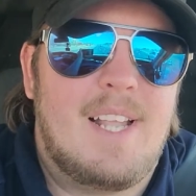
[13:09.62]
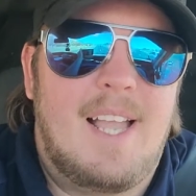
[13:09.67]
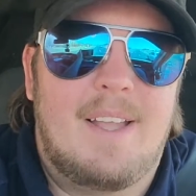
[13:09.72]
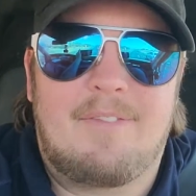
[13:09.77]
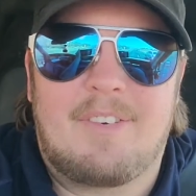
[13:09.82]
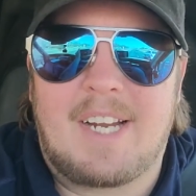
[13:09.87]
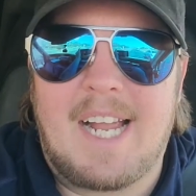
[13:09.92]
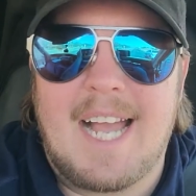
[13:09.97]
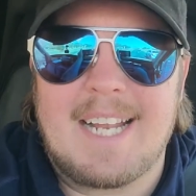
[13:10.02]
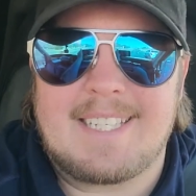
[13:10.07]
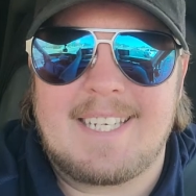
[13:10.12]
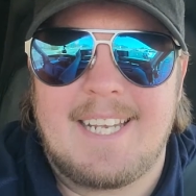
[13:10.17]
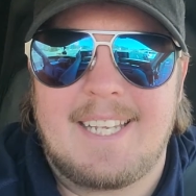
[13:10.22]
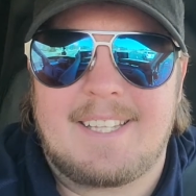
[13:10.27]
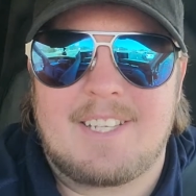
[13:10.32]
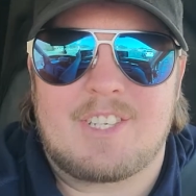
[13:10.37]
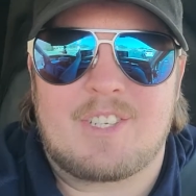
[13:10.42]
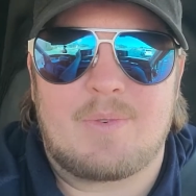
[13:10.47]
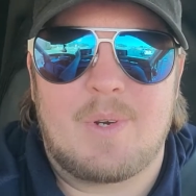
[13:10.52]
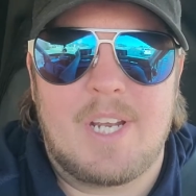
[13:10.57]
forgot to hit
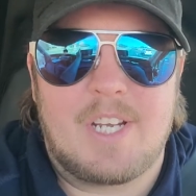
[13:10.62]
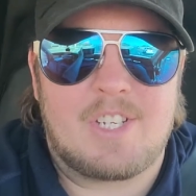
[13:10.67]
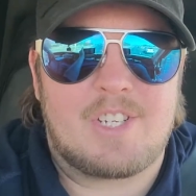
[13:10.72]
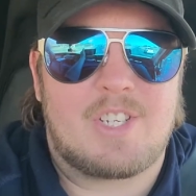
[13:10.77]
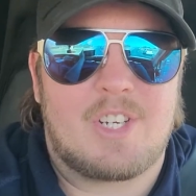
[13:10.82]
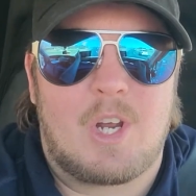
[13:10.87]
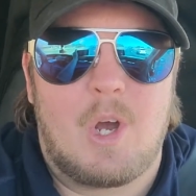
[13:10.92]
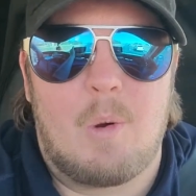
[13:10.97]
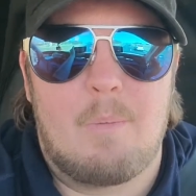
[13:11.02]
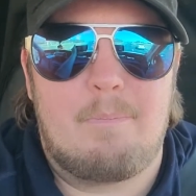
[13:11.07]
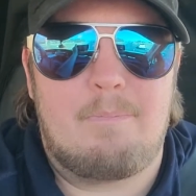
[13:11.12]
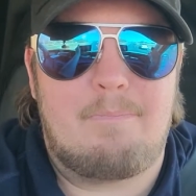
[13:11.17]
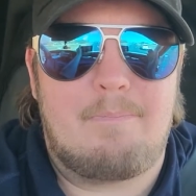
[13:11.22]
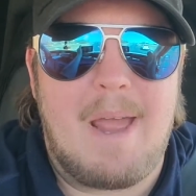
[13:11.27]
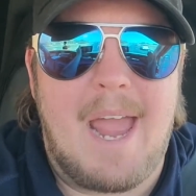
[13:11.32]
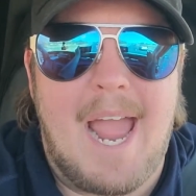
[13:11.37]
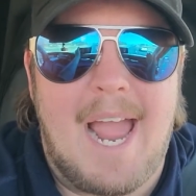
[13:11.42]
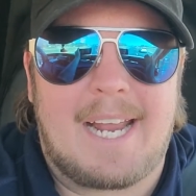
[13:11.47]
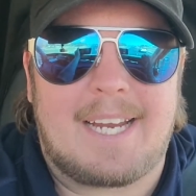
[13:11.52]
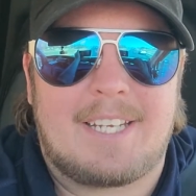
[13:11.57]
the switch to go
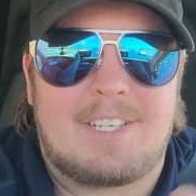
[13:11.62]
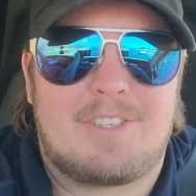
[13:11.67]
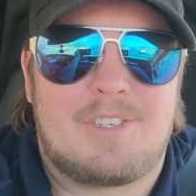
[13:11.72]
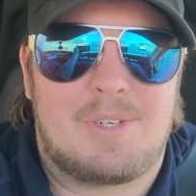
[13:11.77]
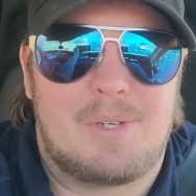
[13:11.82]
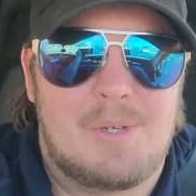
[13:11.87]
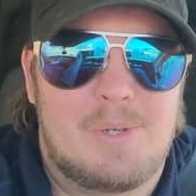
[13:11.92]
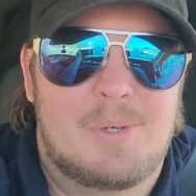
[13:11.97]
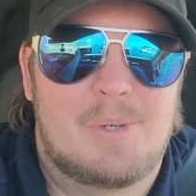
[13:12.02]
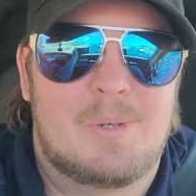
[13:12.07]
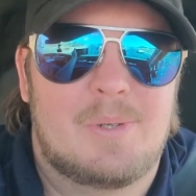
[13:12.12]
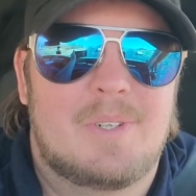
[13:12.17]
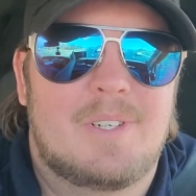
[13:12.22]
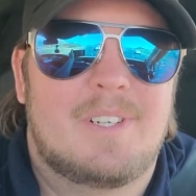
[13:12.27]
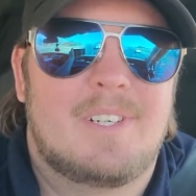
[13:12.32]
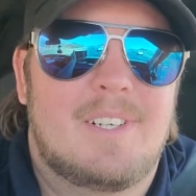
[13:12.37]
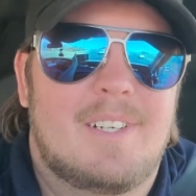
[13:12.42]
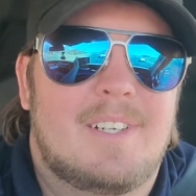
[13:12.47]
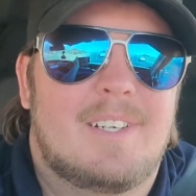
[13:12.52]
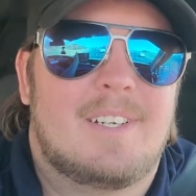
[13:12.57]
back to
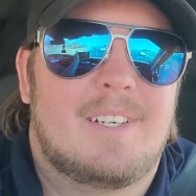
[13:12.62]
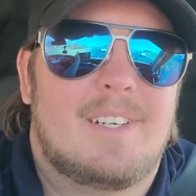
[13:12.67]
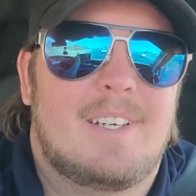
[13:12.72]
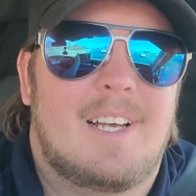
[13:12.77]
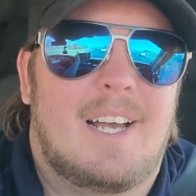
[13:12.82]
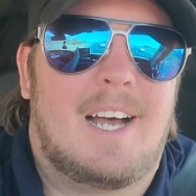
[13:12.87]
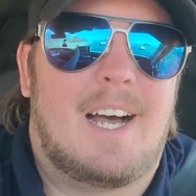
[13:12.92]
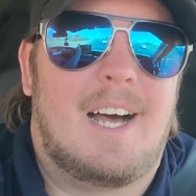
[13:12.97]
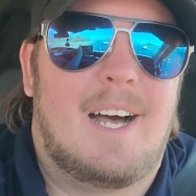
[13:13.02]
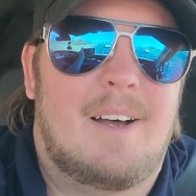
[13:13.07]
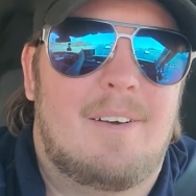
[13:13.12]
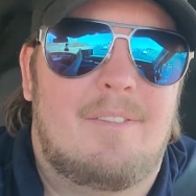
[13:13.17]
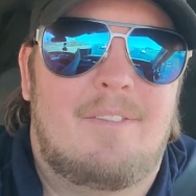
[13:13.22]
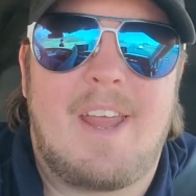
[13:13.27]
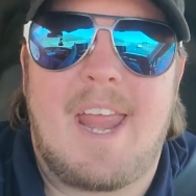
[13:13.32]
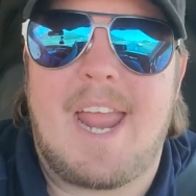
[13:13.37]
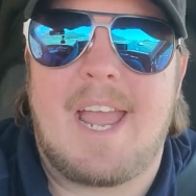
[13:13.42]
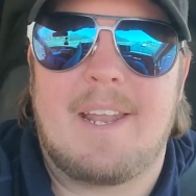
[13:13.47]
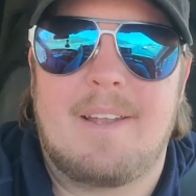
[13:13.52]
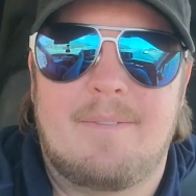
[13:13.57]

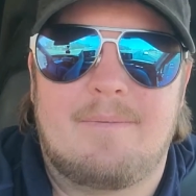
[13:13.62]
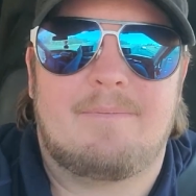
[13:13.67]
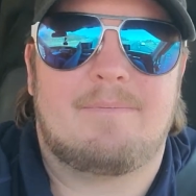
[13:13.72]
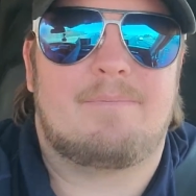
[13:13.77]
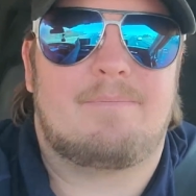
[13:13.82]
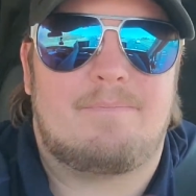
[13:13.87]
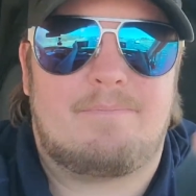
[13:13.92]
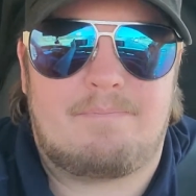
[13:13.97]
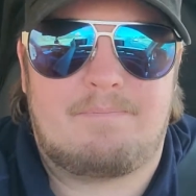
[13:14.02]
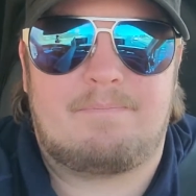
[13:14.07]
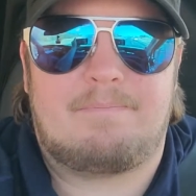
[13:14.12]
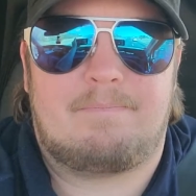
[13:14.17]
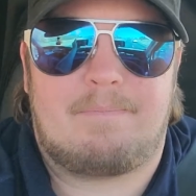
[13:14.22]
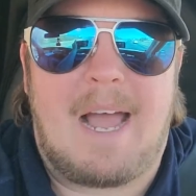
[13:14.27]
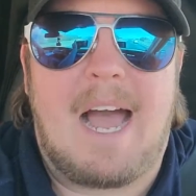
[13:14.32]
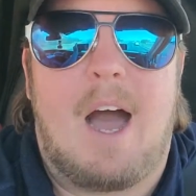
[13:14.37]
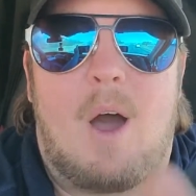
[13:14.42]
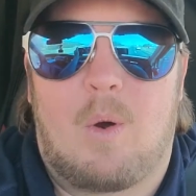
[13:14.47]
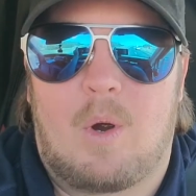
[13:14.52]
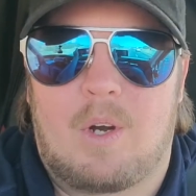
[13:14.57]
van
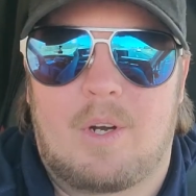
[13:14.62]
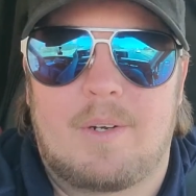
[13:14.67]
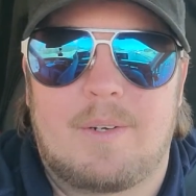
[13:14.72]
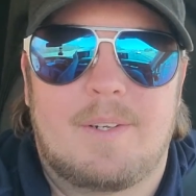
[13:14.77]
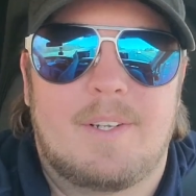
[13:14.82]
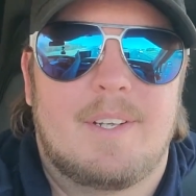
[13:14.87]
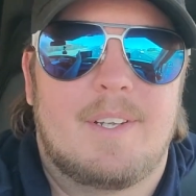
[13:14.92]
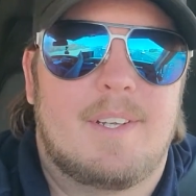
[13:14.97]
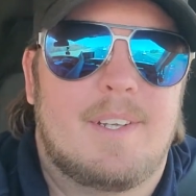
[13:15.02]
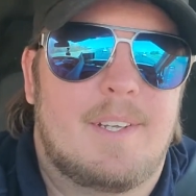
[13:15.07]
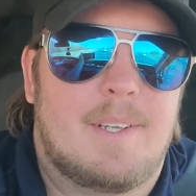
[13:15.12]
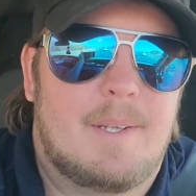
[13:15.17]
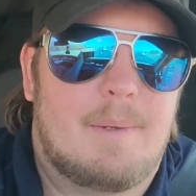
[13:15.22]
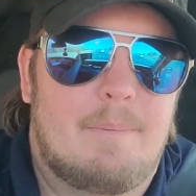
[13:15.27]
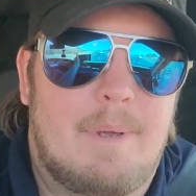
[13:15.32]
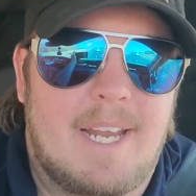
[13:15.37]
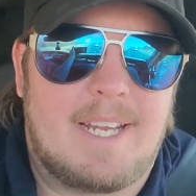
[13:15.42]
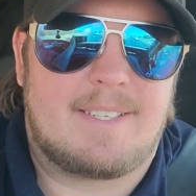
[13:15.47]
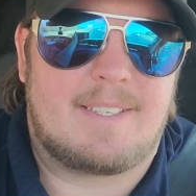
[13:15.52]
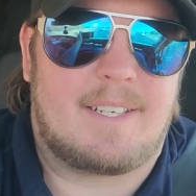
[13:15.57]
power,
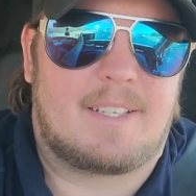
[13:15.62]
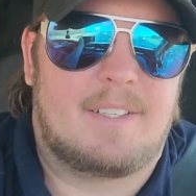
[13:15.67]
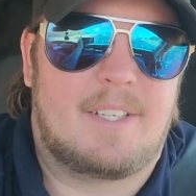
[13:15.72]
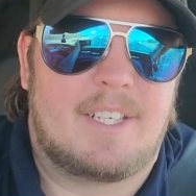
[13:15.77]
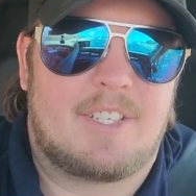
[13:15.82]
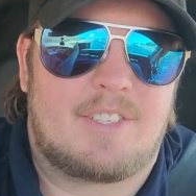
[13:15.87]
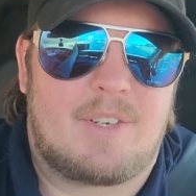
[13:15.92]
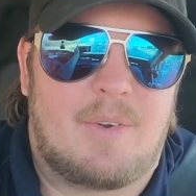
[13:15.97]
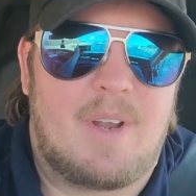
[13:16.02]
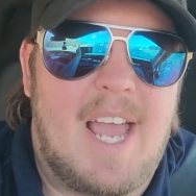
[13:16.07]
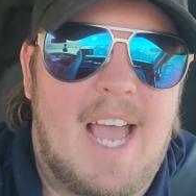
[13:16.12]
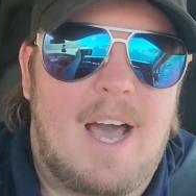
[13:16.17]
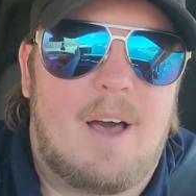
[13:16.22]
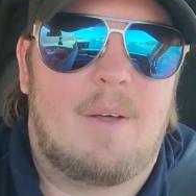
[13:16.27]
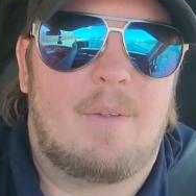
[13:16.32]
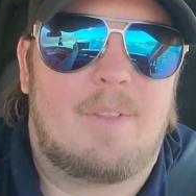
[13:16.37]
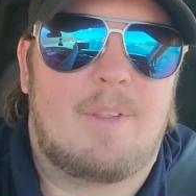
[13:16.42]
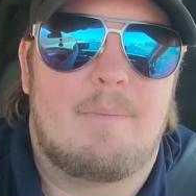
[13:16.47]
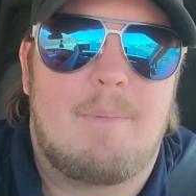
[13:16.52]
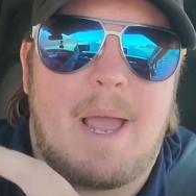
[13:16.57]
basically. So now
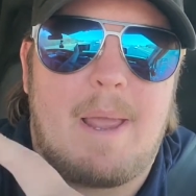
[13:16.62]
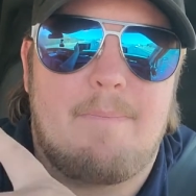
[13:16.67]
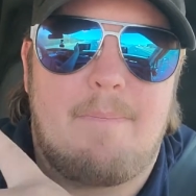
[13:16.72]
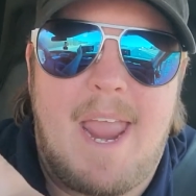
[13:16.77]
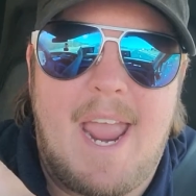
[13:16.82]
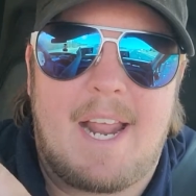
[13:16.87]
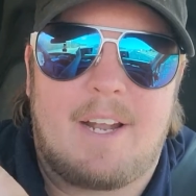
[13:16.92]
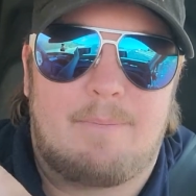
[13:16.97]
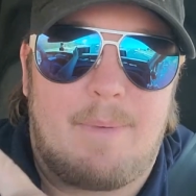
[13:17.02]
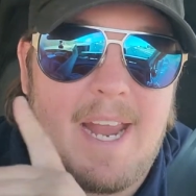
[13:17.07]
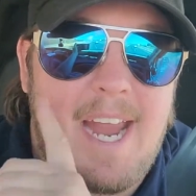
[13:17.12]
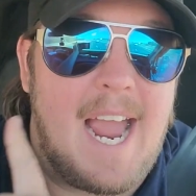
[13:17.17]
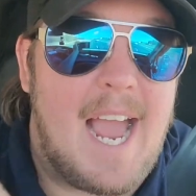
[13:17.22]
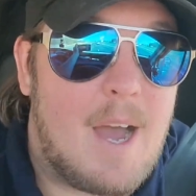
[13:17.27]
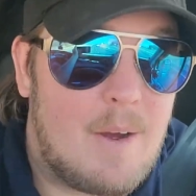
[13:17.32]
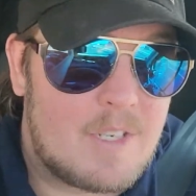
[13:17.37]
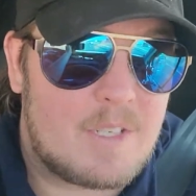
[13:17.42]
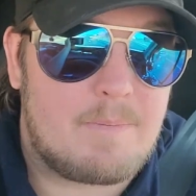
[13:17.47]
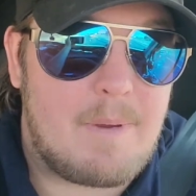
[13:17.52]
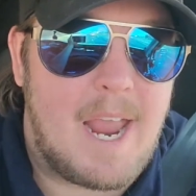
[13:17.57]
my
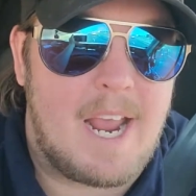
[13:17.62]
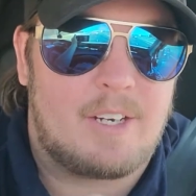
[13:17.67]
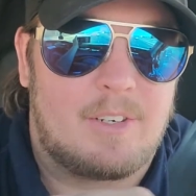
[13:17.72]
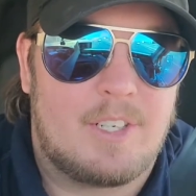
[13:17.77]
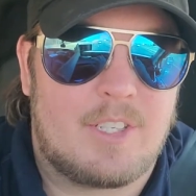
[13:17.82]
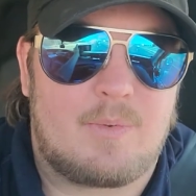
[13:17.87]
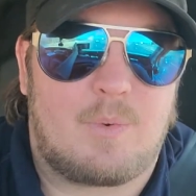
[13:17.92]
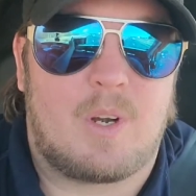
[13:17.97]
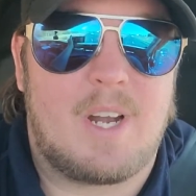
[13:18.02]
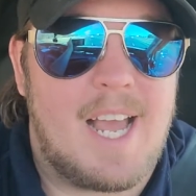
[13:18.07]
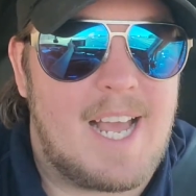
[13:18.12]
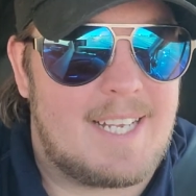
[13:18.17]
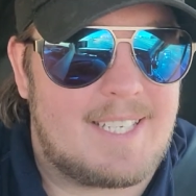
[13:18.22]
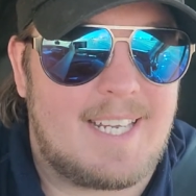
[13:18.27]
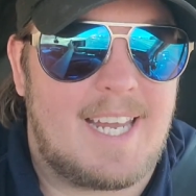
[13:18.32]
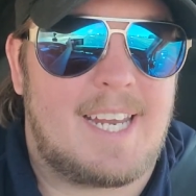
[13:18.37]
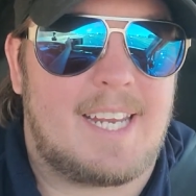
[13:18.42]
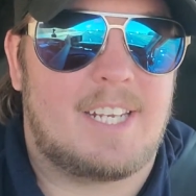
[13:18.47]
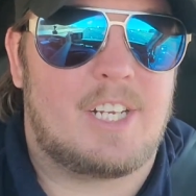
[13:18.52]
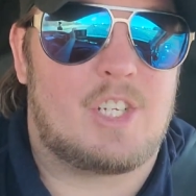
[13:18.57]
house batteries were not
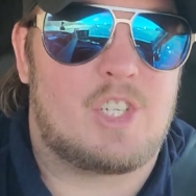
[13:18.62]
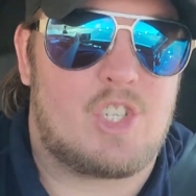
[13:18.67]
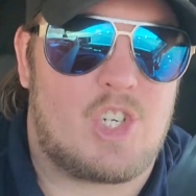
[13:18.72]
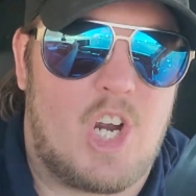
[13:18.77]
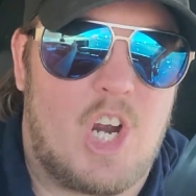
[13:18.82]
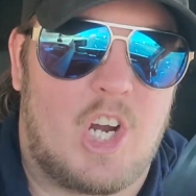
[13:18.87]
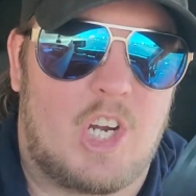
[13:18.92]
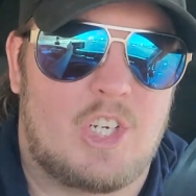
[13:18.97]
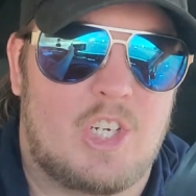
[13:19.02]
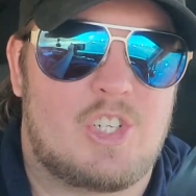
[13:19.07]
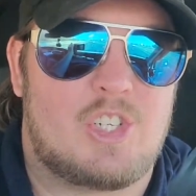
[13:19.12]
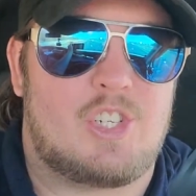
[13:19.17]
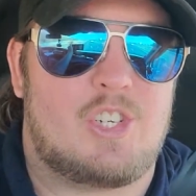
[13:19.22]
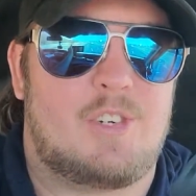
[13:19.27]
taking a charge,